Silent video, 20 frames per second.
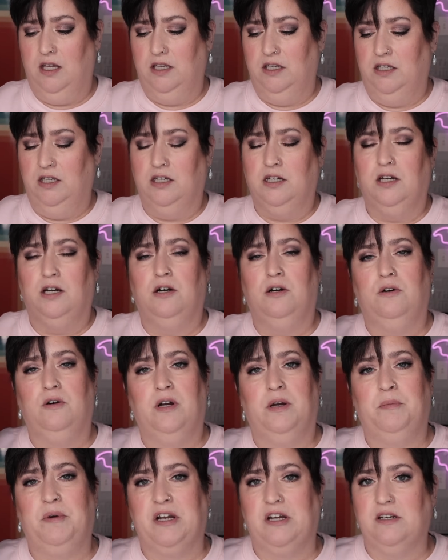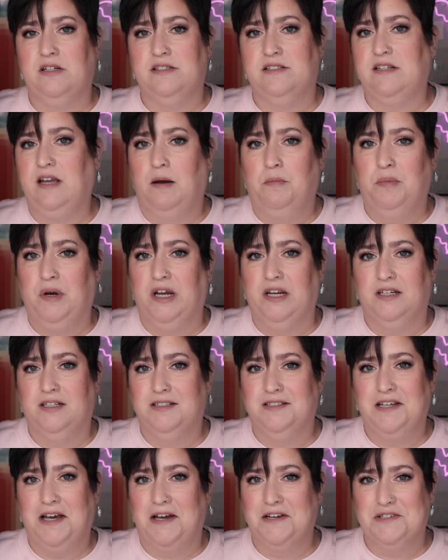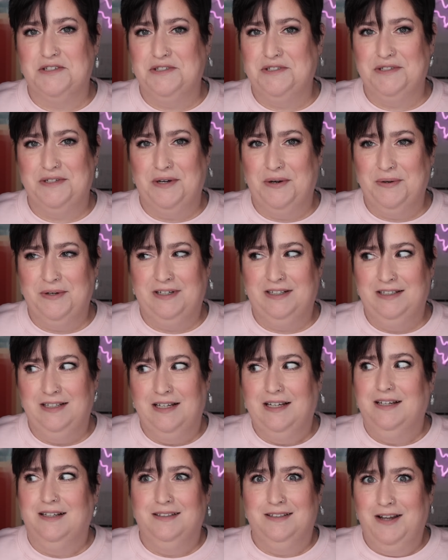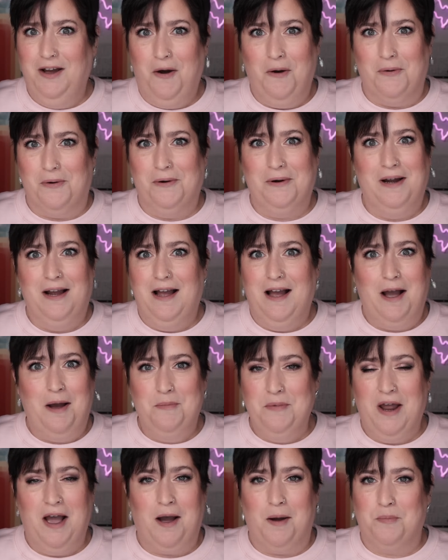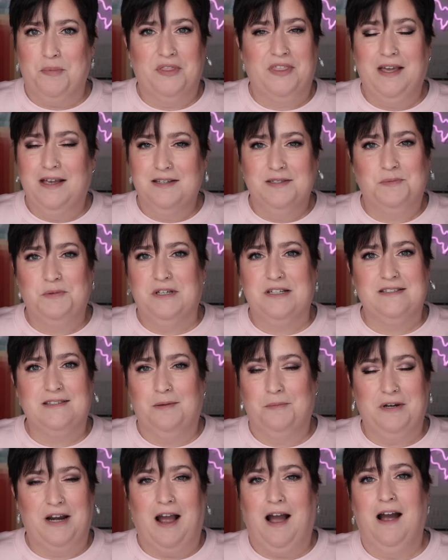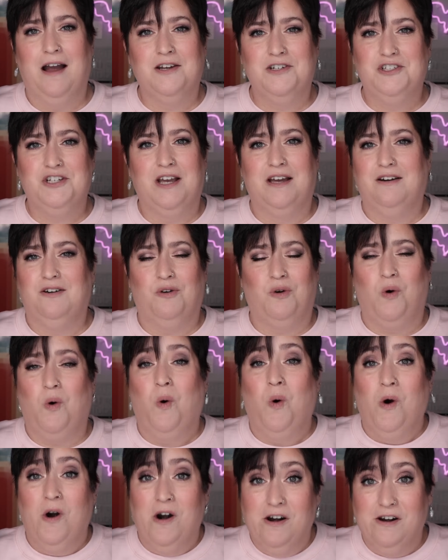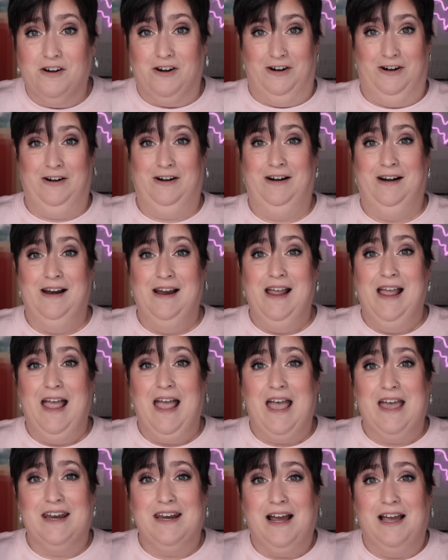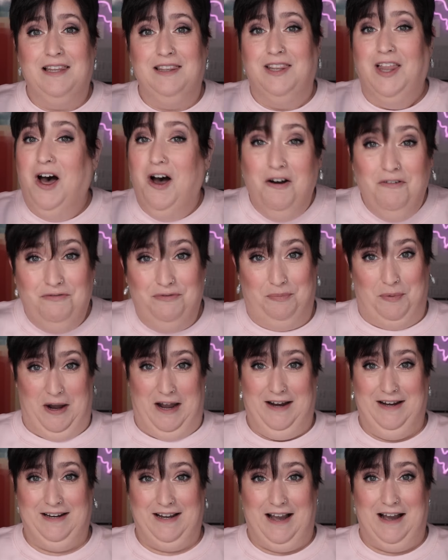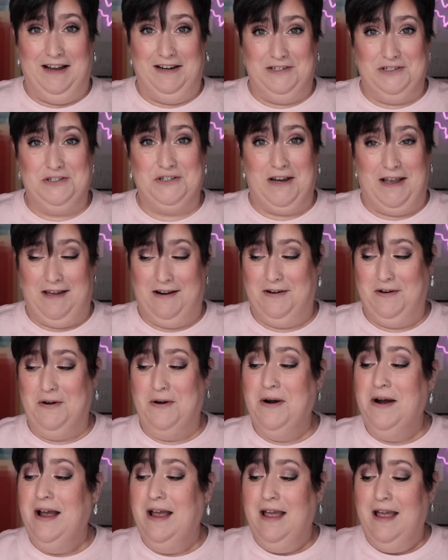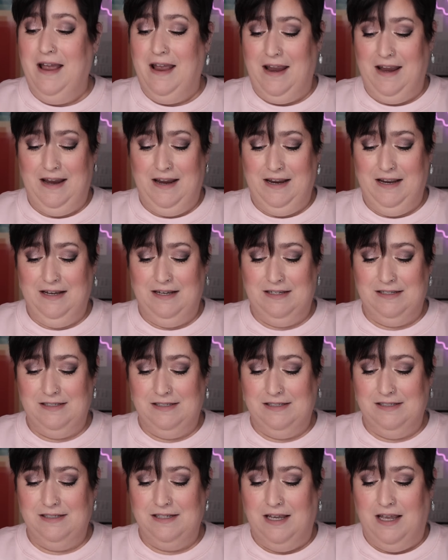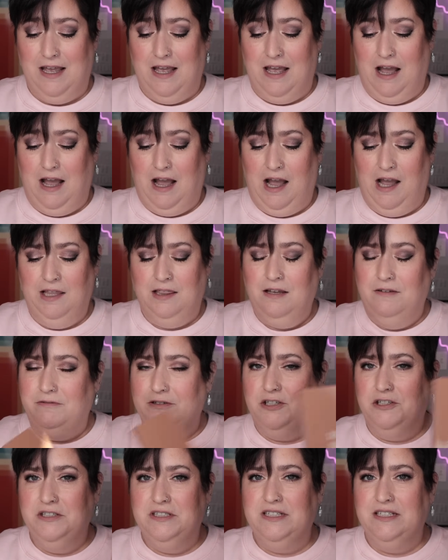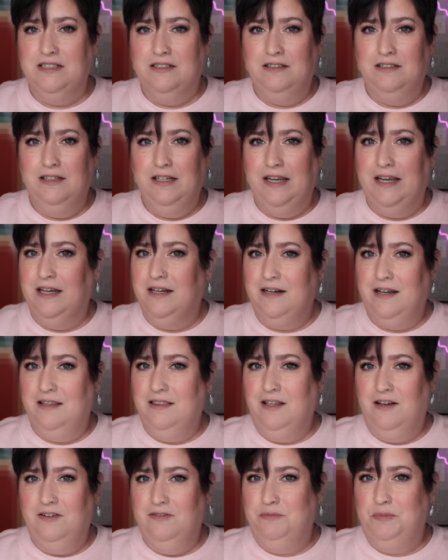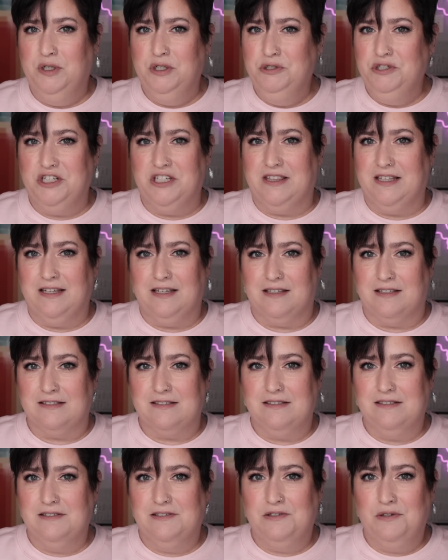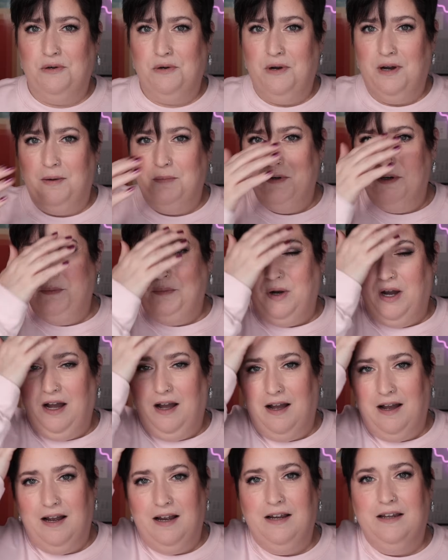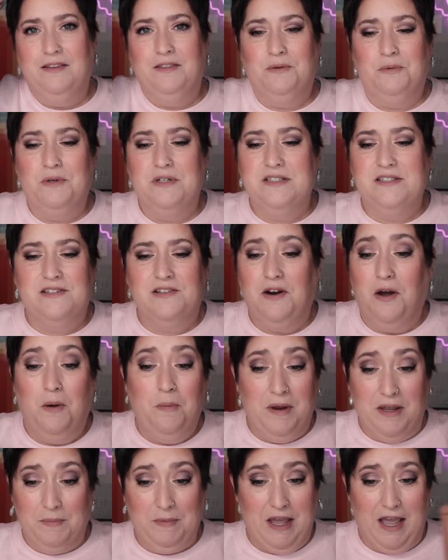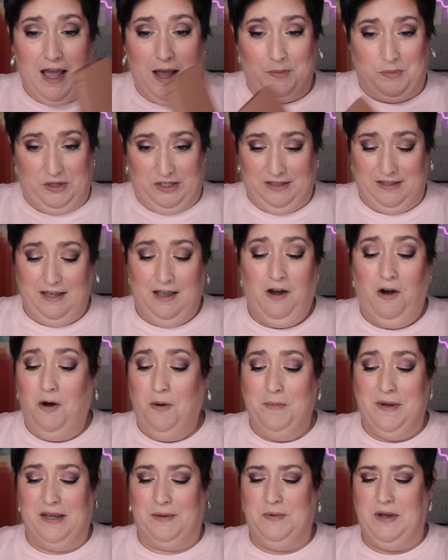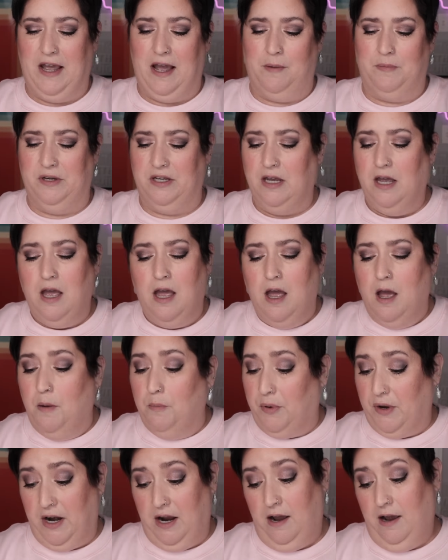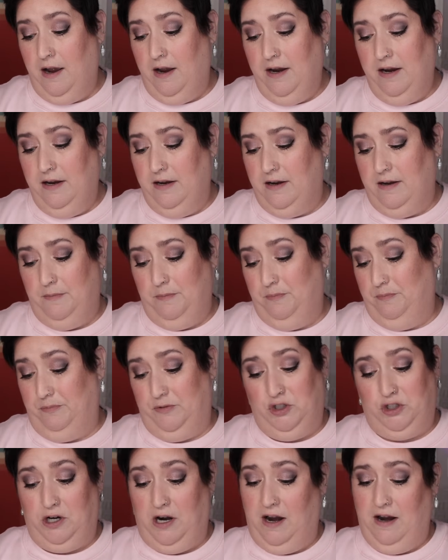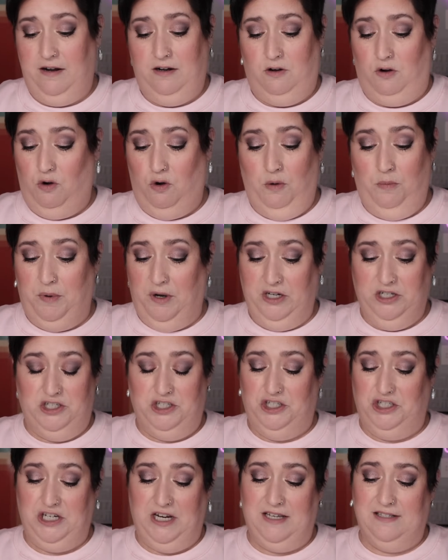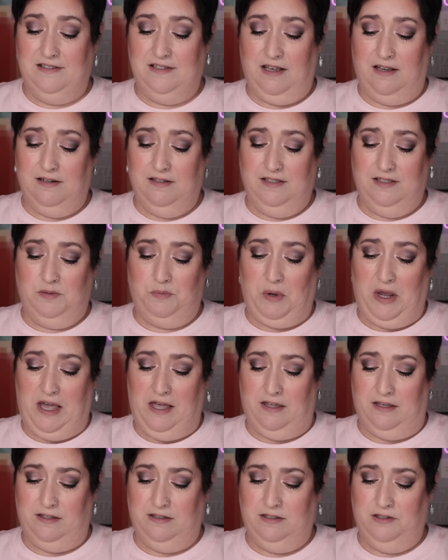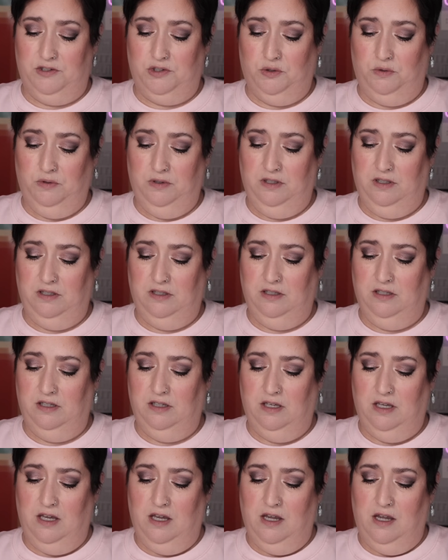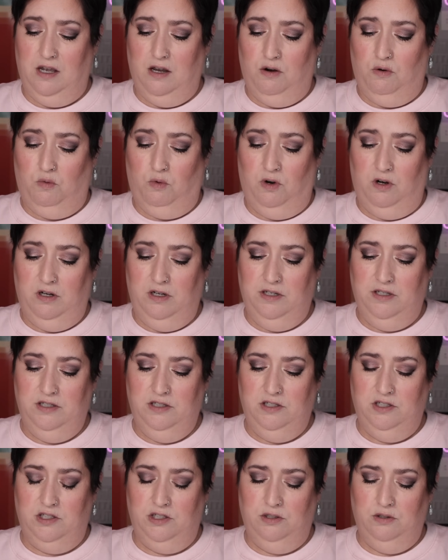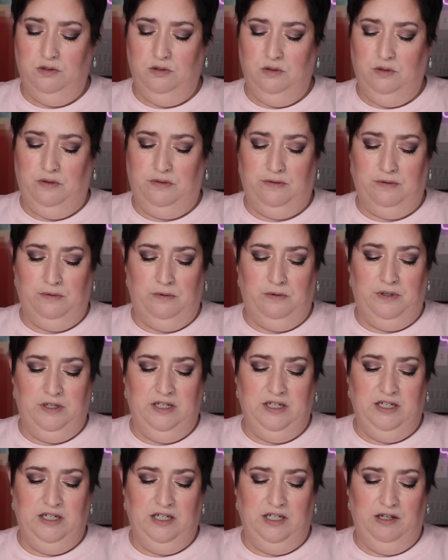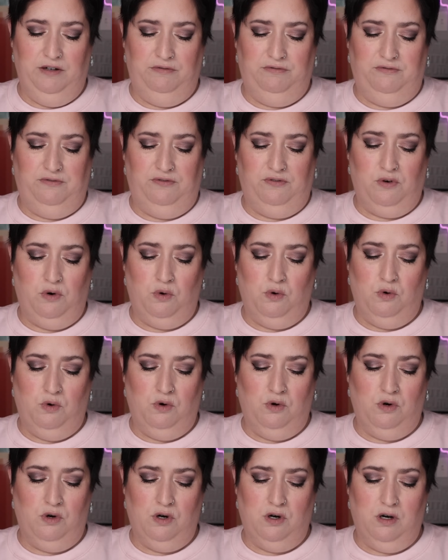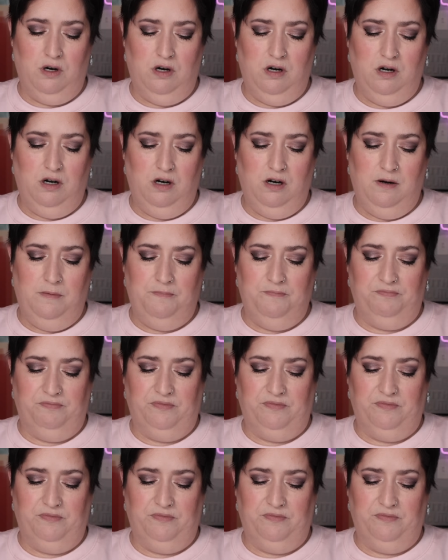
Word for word: you know, am I going to stop buying Natasha Denona? No, I'm not. But that is because I'm an eyeshadow hoarder and I love buying eyeshadow and I love a good deal and I love bougie things. So I'm going to buy the ones that all make me happy. They all make me happy. But I tried a whole bunch of shades out of this palette. There's only one, two, three, four,